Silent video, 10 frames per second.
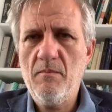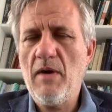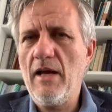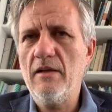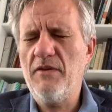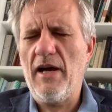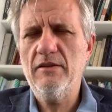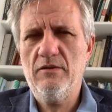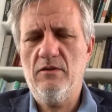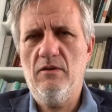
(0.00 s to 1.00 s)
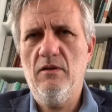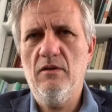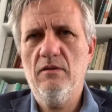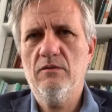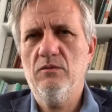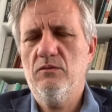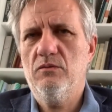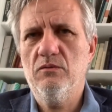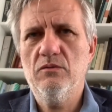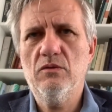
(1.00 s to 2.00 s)
my advisor
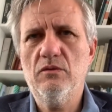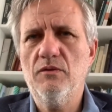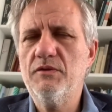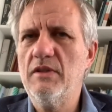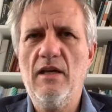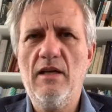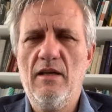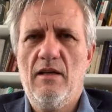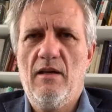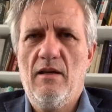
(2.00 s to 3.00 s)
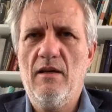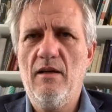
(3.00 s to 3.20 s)
to sort of say,